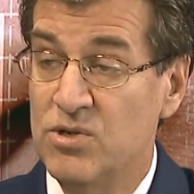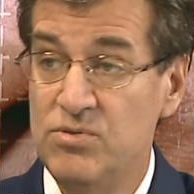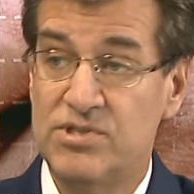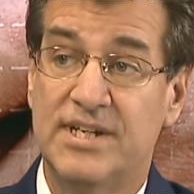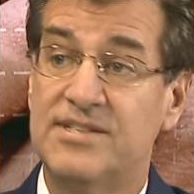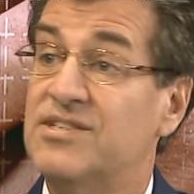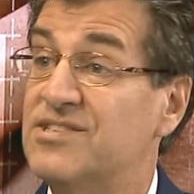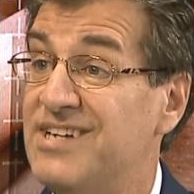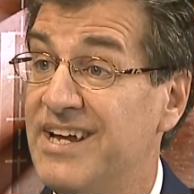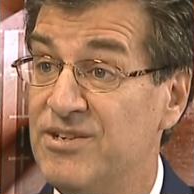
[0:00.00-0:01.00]
Who sets the
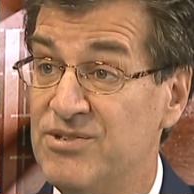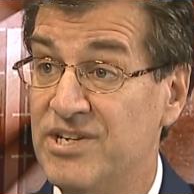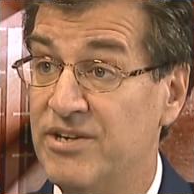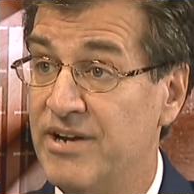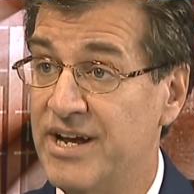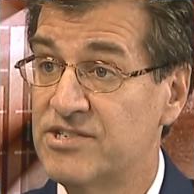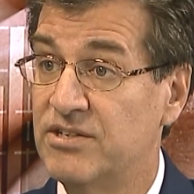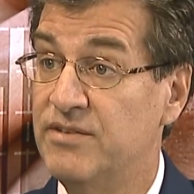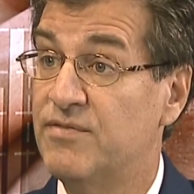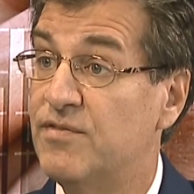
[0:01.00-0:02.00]
standards
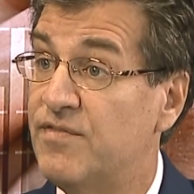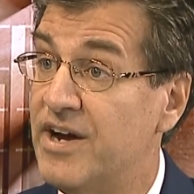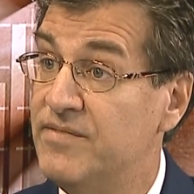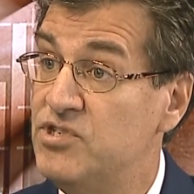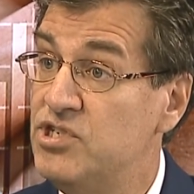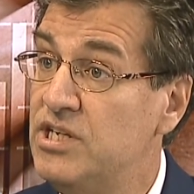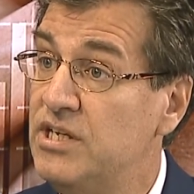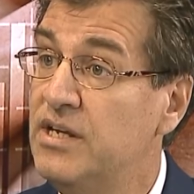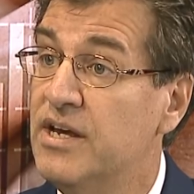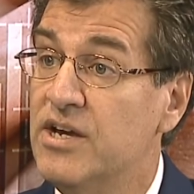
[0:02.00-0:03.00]
internationally for
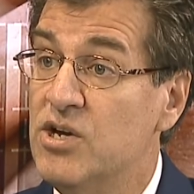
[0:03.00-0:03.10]
5G?